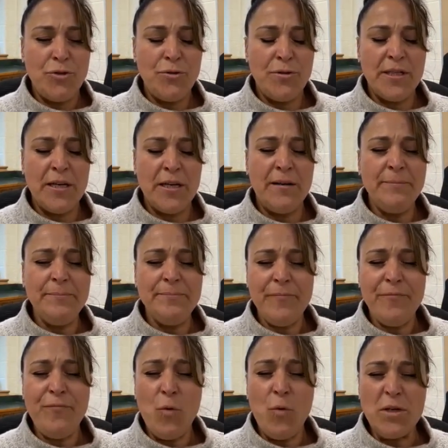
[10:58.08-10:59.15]
to the
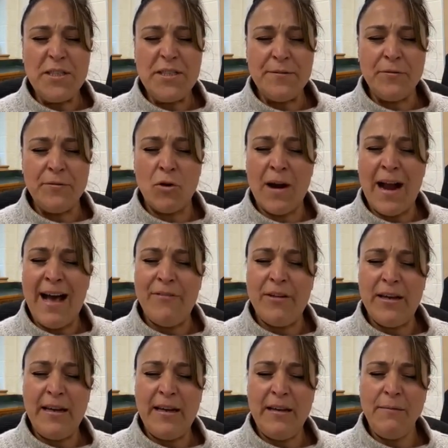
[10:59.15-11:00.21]
force of
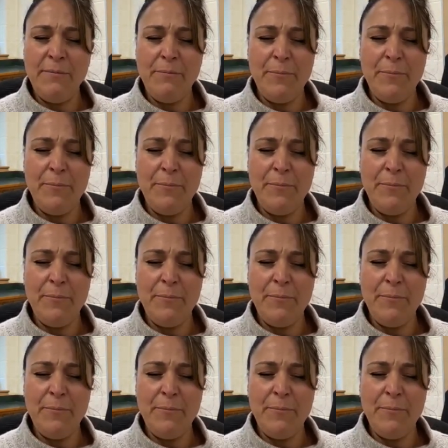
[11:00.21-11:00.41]
gravity